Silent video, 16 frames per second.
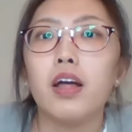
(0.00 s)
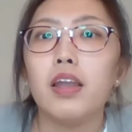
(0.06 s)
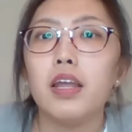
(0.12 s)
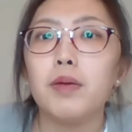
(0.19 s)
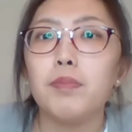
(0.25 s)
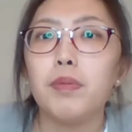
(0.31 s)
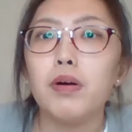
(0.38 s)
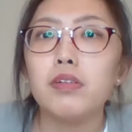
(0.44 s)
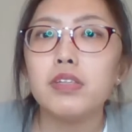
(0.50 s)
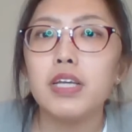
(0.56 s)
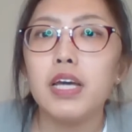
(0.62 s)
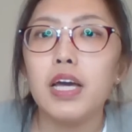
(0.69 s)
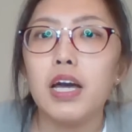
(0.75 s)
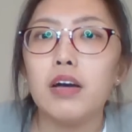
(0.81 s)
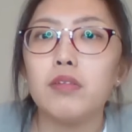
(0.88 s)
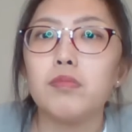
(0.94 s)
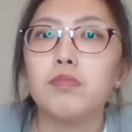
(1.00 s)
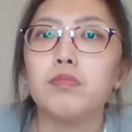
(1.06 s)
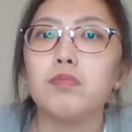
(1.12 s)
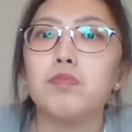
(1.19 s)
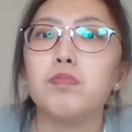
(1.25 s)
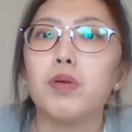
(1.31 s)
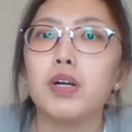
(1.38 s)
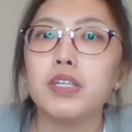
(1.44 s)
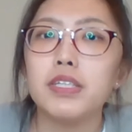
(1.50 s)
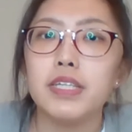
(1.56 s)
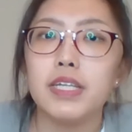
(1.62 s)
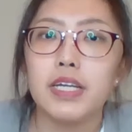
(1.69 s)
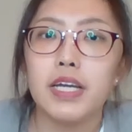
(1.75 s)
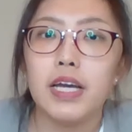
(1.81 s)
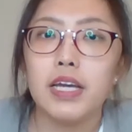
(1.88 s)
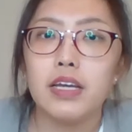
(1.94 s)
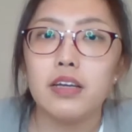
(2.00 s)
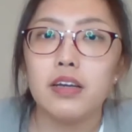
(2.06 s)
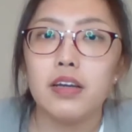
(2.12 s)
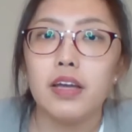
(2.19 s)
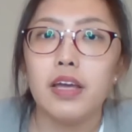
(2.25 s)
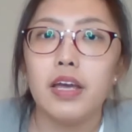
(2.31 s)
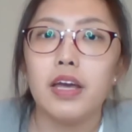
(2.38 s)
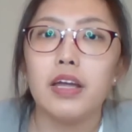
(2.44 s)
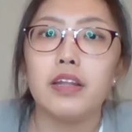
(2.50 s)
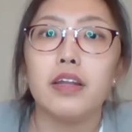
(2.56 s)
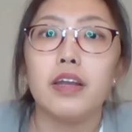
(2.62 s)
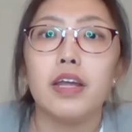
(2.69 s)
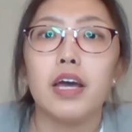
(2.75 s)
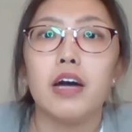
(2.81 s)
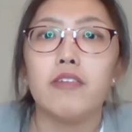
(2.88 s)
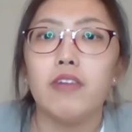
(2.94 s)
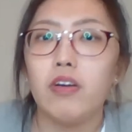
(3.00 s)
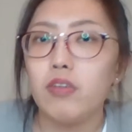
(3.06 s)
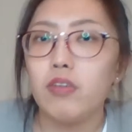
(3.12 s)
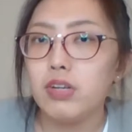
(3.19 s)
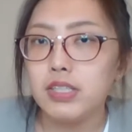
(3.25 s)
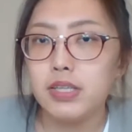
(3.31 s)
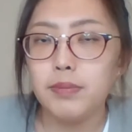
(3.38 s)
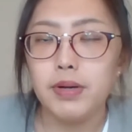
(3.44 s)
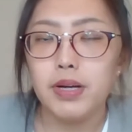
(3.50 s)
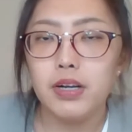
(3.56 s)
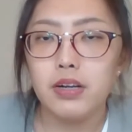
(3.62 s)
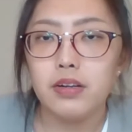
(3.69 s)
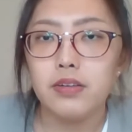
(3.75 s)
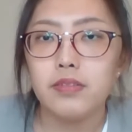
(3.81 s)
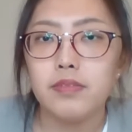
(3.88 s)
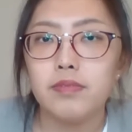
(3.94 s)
They both have birthday cake, and they are very similar.